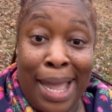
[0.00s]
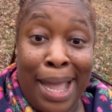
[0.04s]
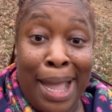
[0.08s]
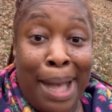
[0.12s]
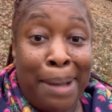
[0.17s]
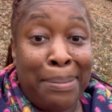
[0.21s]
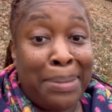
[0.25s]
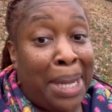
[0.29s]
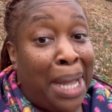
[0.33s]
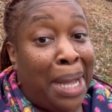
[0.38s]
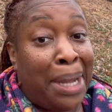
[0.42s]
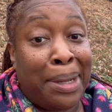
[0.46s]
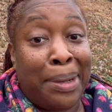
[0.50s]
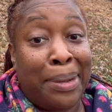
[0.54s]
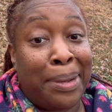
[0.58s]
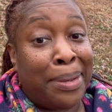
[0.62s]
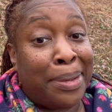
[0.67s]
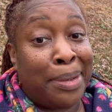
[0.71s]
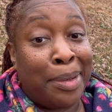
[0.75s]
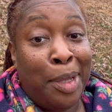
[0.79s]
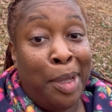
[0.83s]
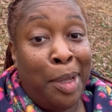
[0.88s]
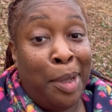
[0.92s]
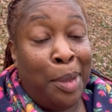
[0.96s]
I'm not going
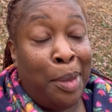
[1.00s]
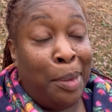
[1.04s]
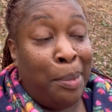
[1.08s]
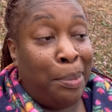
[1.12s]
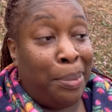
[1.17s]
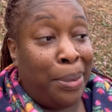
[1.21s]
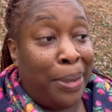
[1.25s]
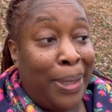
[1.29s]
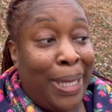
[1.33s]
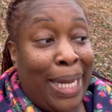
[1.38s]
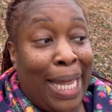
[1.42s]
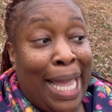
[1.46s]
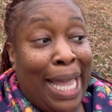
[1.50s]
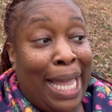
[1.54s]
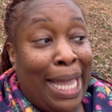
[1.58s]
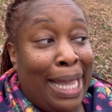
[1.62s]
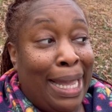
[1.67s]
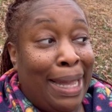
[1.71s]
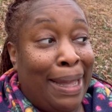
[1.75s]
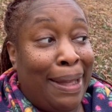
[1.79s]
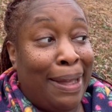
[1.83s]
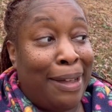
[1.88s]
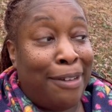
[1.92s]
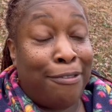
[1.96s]
to put
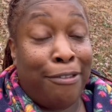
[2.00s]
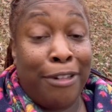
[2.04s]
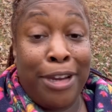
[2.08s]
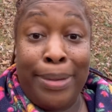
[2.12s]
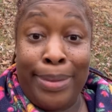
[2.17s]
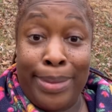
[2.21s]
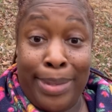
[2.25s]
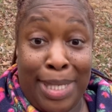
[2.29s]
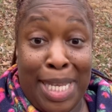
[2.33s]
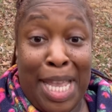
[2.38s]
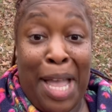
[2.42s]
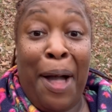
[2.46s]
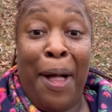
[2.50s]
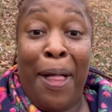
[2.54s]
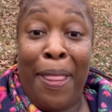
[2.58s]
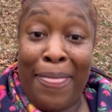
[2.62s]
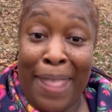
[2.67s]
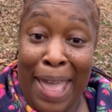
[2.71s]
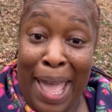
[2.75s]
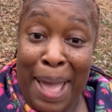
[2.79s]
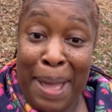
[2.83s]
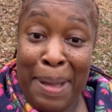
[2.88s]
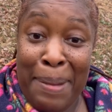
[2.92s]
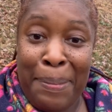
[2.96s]
a frequency on
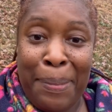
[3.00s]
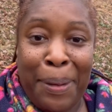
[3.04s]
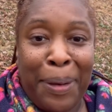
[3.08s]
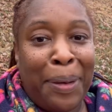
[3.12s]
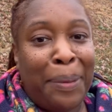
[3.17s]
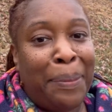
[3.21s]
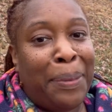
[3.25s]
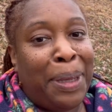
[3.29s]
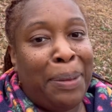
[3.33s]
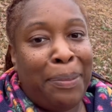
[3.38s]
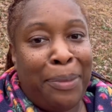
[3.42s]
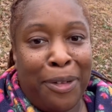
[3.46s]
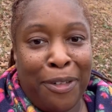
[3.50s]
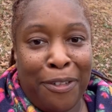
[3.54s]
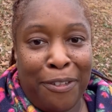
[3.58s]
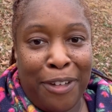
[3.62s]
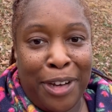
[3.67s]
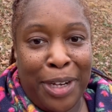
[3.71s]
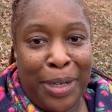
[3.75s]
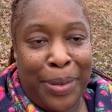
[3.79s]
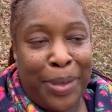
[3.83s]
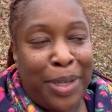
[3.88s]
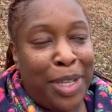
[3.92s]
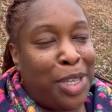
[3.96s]
that, but it'll be more
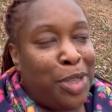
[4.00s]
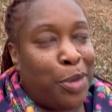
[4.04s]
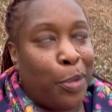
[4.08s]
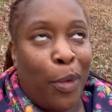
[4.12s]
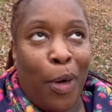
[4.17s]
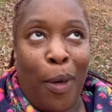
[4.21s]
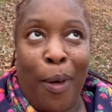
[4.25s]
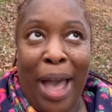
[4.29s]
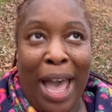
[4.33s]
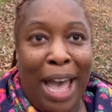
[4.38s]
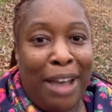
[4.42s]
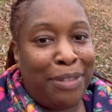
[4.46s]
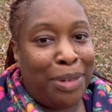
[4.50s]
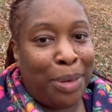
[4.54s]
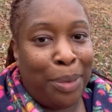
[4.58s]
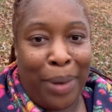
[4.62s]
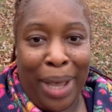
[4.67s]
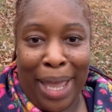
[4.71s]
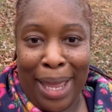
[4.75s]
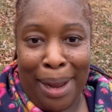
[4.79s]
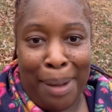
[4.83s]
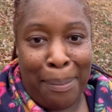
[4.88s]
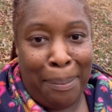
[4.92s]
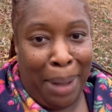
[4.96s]
frequent. You won't have to
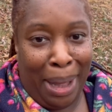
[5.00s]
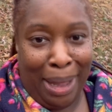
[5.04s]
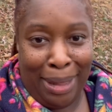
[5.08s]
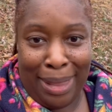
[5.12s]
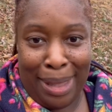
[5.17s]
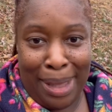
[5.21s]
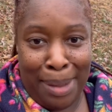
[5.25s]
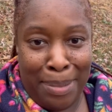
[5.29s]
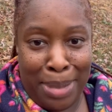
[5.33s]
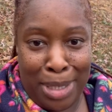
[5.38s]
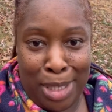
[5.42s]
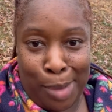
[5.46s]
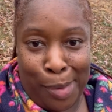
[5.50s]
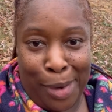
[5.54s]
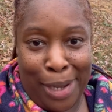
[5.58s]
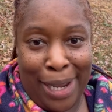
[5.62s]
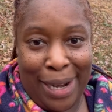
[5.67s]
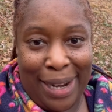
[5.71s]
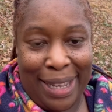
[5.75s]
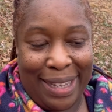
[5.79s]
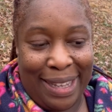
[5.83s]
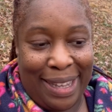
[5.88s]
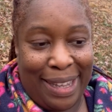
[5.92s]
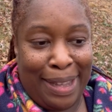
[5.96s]
wait a month in between
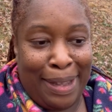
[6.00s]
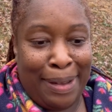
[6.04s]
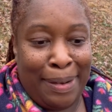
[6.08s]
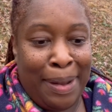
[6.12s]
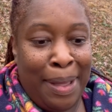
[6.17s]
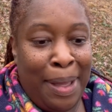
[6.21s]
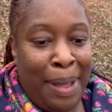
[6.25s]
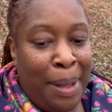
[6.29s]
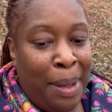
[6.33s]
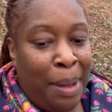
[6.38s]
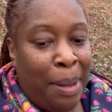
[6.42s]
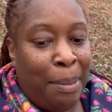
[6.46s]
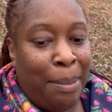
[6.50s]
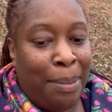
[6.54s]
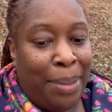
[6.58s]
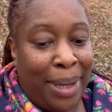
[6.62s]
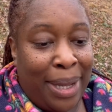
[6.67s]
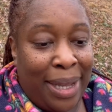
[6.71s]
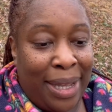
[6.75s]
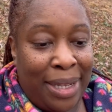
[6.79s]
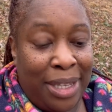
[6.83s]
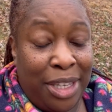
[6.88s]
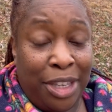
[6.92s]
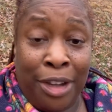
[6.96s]
again.
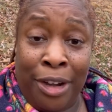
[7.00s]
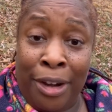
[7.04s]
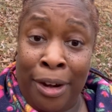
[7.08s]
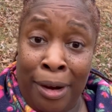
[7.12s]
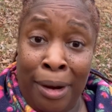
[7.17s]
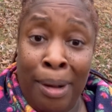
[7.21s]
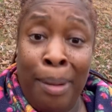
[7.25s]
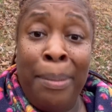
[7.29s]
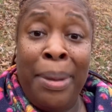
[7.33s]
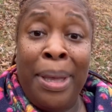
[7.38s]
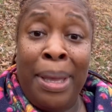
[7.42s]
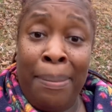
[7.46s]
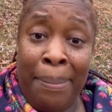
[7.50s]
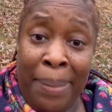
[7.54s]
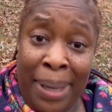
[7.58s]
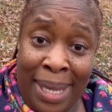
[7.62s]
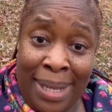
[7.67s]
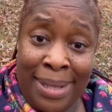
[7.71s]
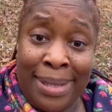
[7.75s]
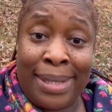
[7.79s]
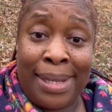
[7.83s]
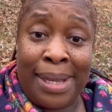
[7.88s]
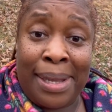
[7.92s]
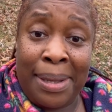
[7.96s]
But your girl been
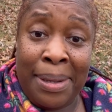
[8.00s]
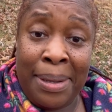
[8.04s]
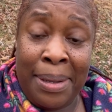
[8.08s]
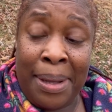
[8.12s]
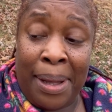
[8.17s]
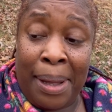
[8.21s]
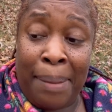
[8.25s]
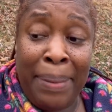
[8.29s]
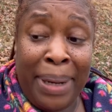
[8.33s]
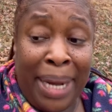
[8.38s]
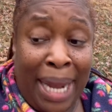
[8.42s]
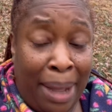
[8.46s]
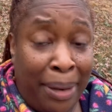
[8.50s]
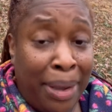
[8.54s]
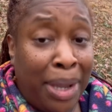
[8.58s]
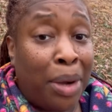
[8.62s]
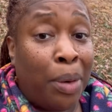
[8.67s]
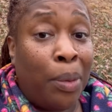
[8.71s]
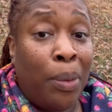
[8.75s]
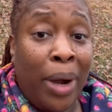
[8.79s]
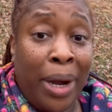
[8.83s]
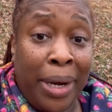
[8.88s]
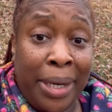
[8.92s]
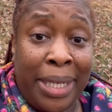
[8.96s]
busy. I've been out here
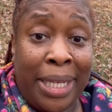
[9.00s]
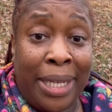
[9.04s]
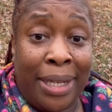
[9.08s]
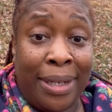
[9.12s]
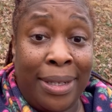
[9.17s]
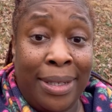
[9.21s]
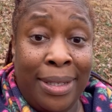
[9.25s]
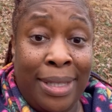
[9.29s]
working.